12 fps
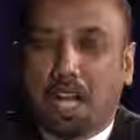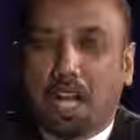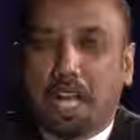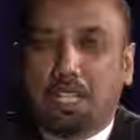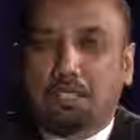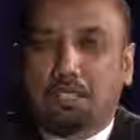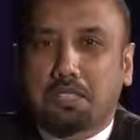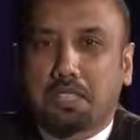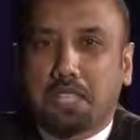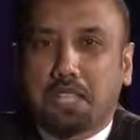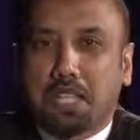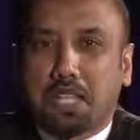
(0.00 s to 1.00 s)
And
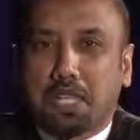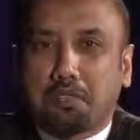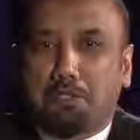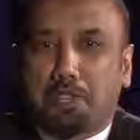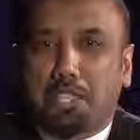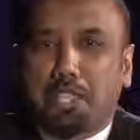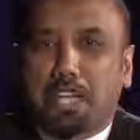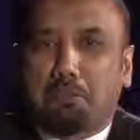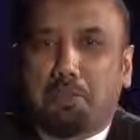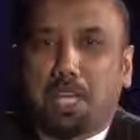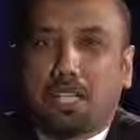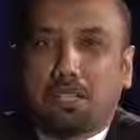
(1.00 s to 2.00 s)
for a
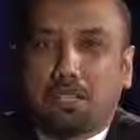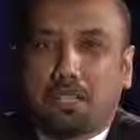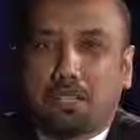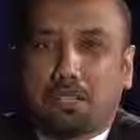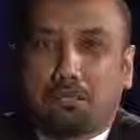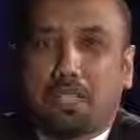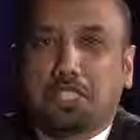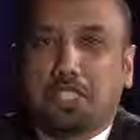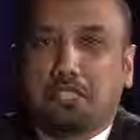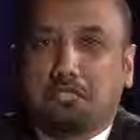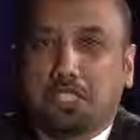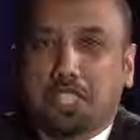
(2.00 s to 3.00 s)
young man, it's an
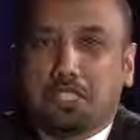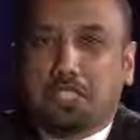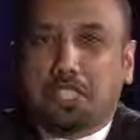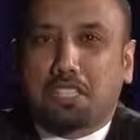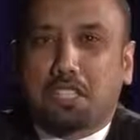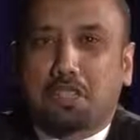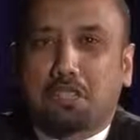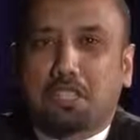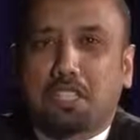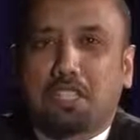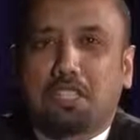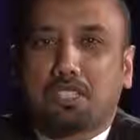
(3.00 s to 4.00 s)
amazing feat. He's going to
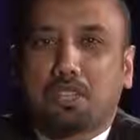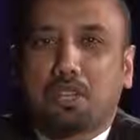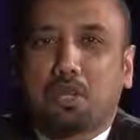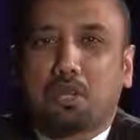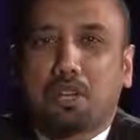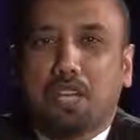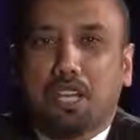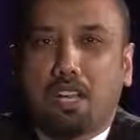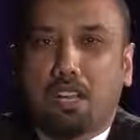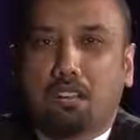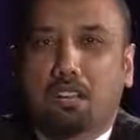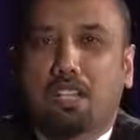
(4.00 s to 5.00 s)
turn only
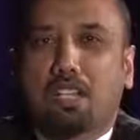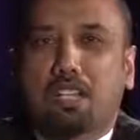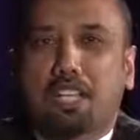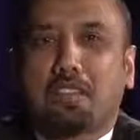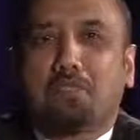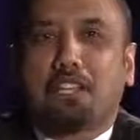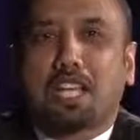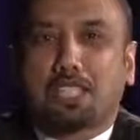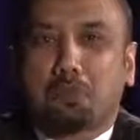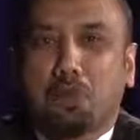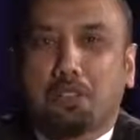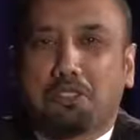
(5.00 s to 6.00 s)
37
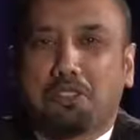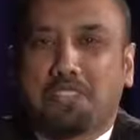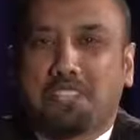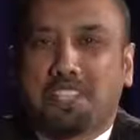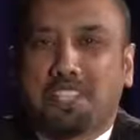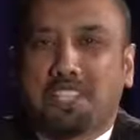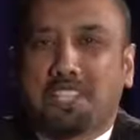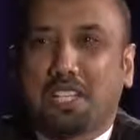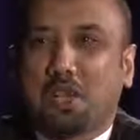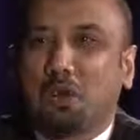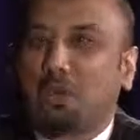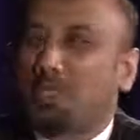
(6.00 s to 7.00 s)
next month.
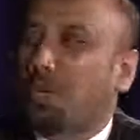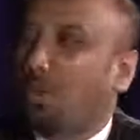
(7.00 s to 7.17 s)
Elon,